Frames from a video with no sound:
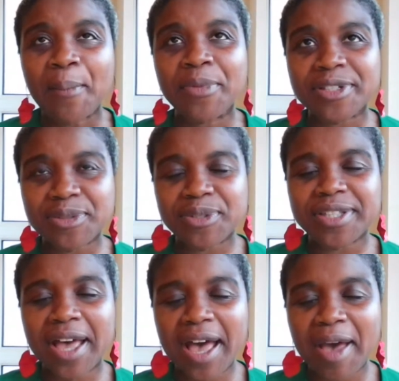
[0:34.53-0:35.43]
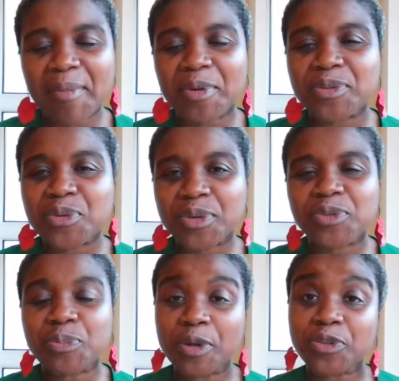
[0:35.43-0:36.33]
Most of the time when you're
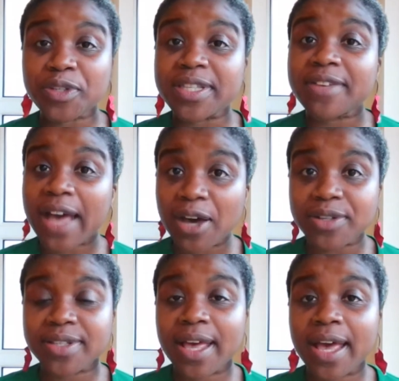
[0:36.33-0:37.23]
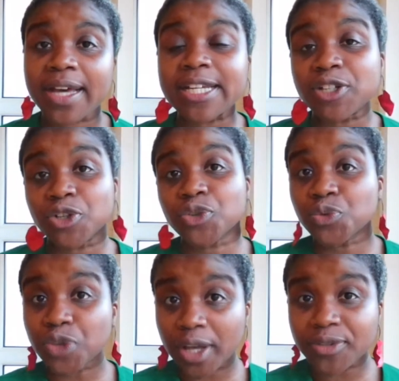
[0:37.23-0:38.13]
going to put yourself out there in order
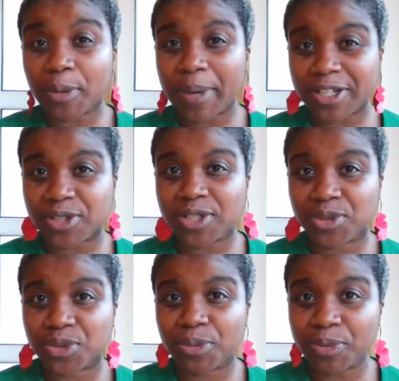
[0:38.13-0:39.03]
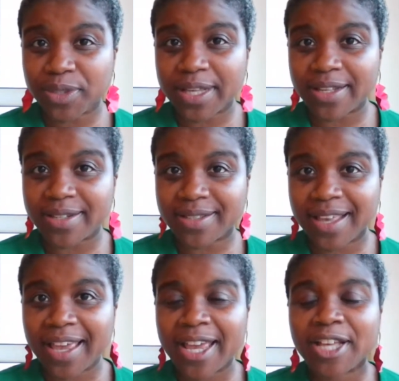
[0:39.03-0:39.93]
to turn your passion into your business,
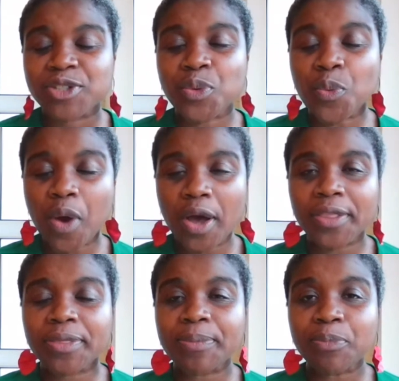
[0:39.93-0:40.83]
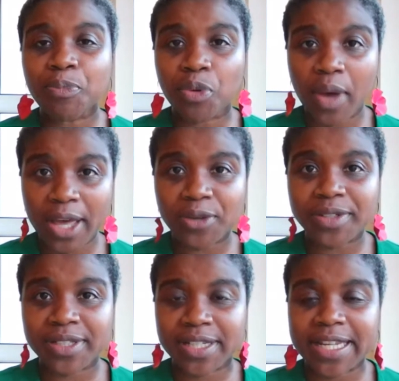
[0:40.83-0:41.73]
the one
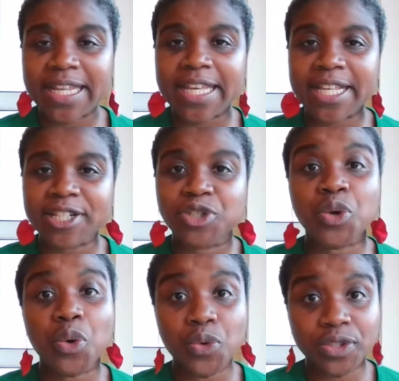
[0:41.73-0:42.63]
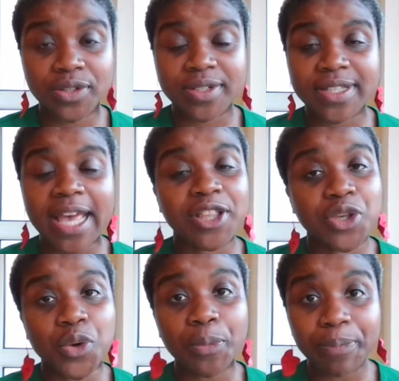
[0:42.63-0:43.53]
priority is your audience
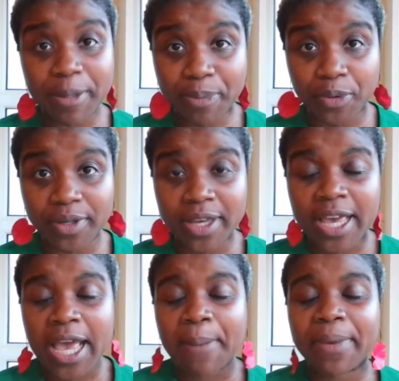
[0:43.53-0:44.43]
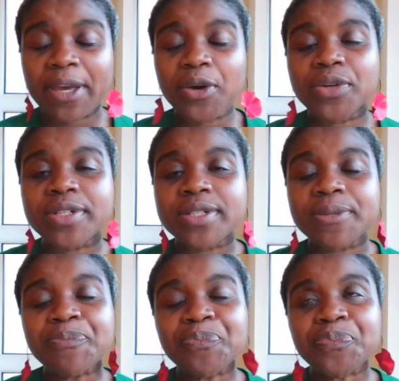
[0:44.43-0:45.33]
and your people, because